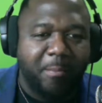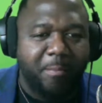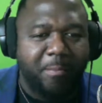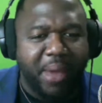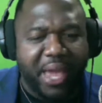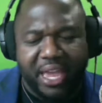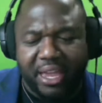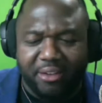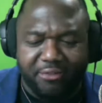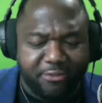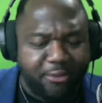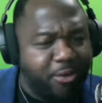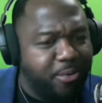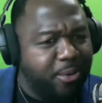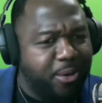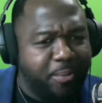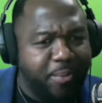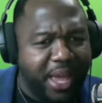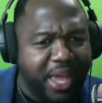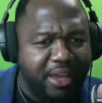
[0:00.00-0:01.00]
bank,
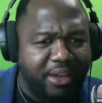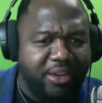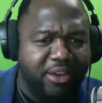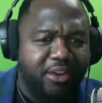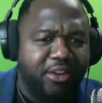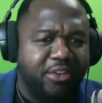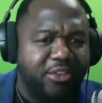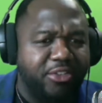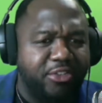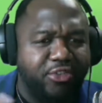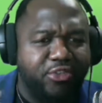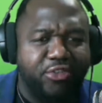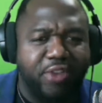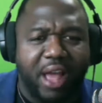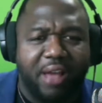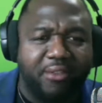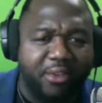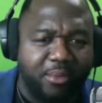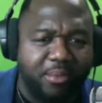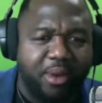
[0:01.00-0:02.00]
former banker,
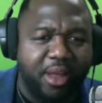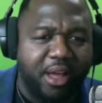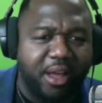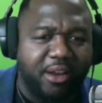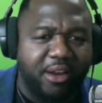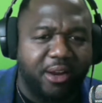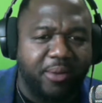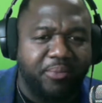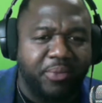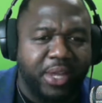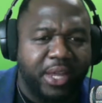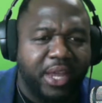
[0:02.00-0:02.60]
travel blogger,